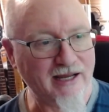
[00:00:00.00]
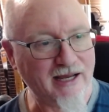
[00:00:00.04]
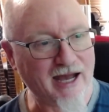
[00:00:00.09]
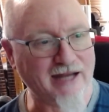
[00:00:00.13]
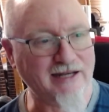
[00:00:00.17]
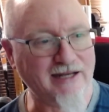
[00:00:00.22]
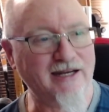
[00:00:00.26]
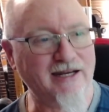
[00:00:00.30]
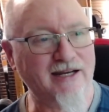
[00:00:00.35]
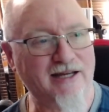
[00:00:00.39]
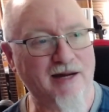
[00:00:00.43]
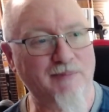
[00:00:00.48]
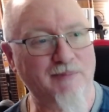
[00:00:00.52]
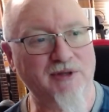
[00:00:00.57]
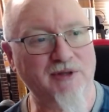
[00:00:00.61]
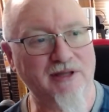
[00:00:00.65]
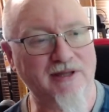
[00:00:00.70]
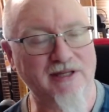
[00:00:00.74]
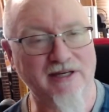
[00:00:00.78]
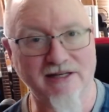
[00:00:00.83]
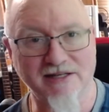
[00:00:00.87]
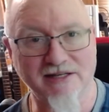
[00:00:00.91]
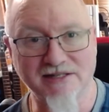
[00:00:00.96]
I need a couple of
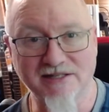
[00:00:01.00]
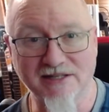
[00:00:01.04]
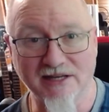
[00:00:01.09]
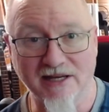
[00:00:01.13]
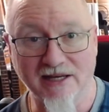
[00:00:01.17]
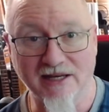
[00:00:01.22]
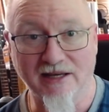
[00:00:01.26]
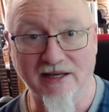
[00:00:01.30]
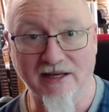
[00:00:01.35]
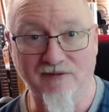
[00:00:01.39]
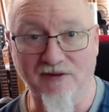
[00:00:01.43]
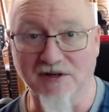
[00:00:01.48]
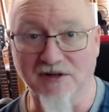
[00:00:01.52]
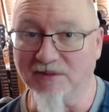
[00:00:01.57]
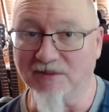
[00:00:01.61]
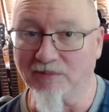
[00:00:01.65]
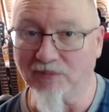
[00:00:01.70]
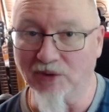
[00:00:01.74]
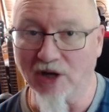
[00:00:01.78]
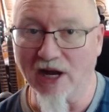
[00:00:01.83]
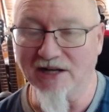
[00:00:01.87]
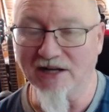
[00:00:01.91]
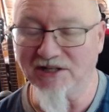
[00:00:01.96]
things for
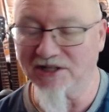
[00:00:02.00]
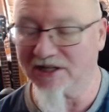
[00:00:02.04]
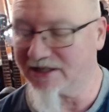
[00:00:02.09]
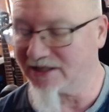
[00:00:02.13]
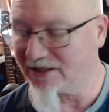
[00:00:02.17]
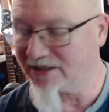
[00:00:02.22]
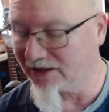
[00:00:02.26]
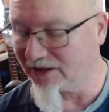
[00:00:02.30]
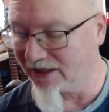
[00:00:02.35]
some projects.